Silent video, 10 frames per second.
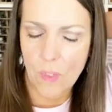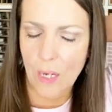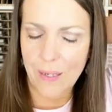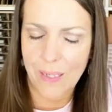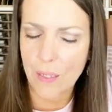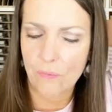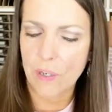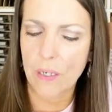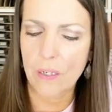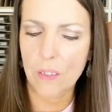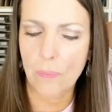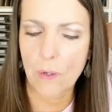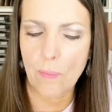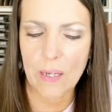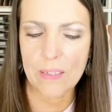I keep forgetting to
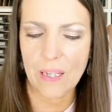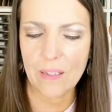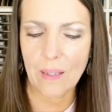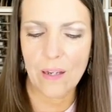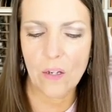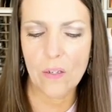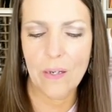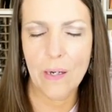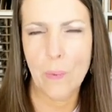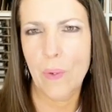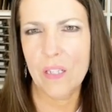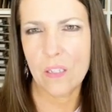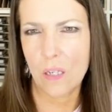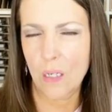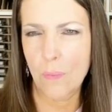put my deadline on here, but
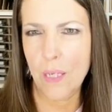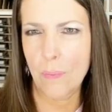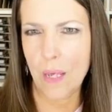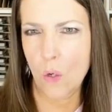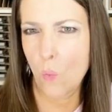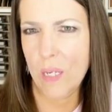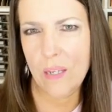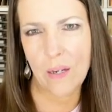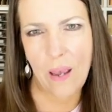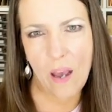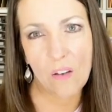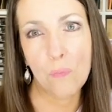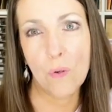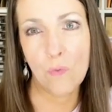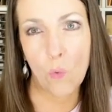it's going to be about a week and a
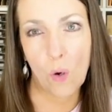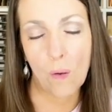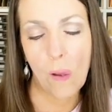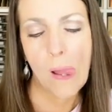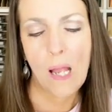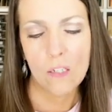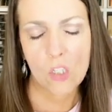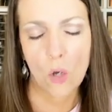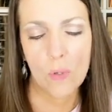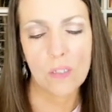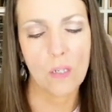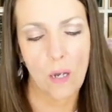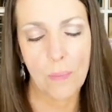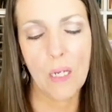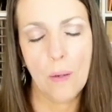half before. So it's
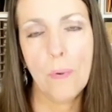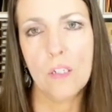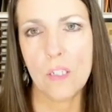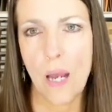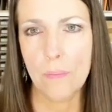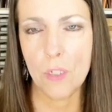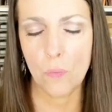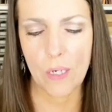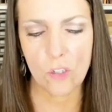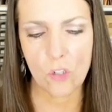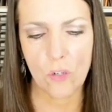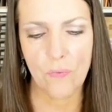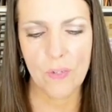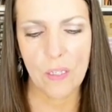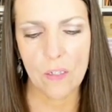coming up on time to register
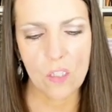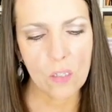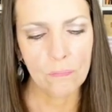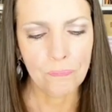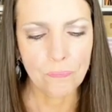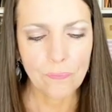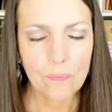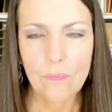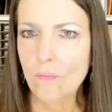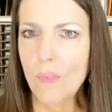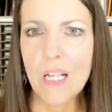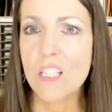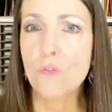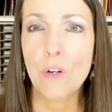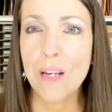for this.
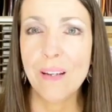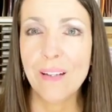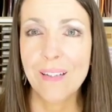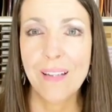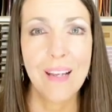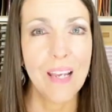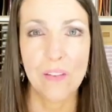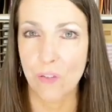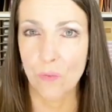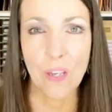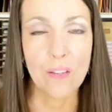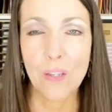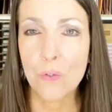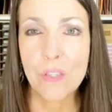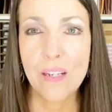It's free if you've done
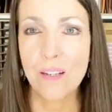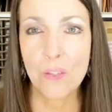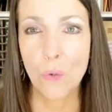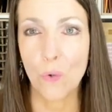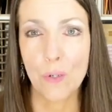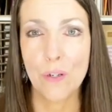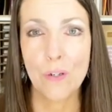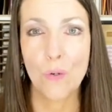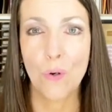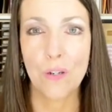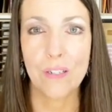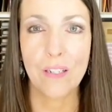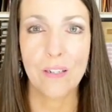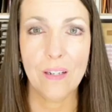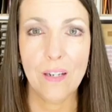those things, ordered or
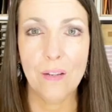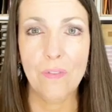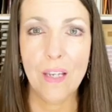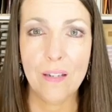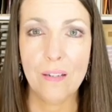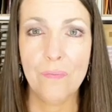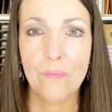attended an event,